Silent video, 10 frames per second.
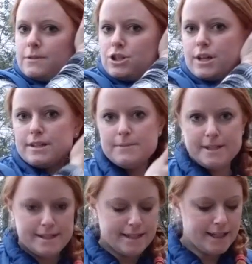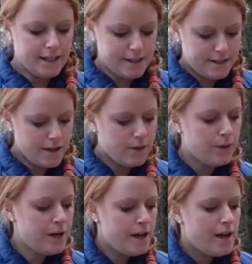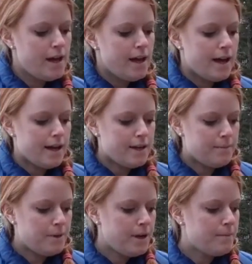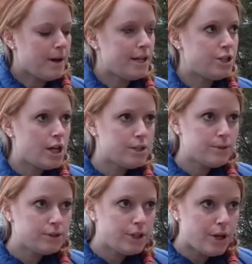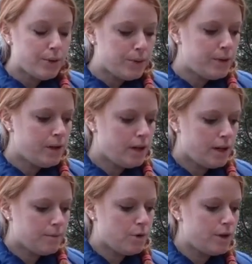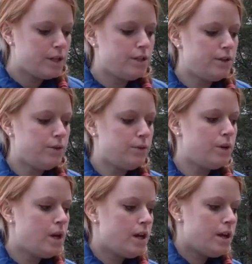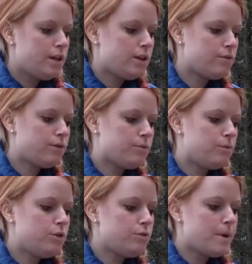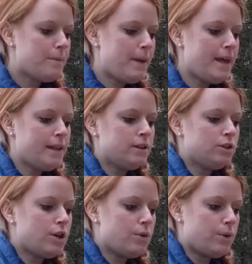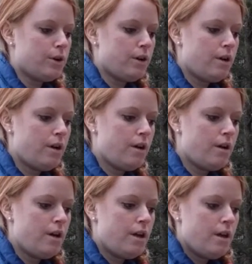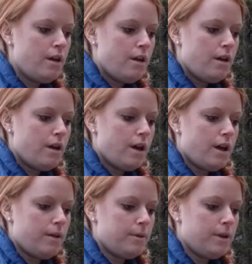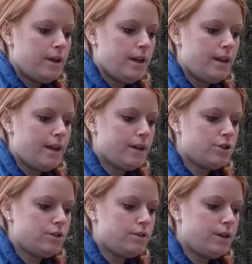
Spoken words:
adjustments. So my shots were low. I'm going to therefore move my pin lower, and that should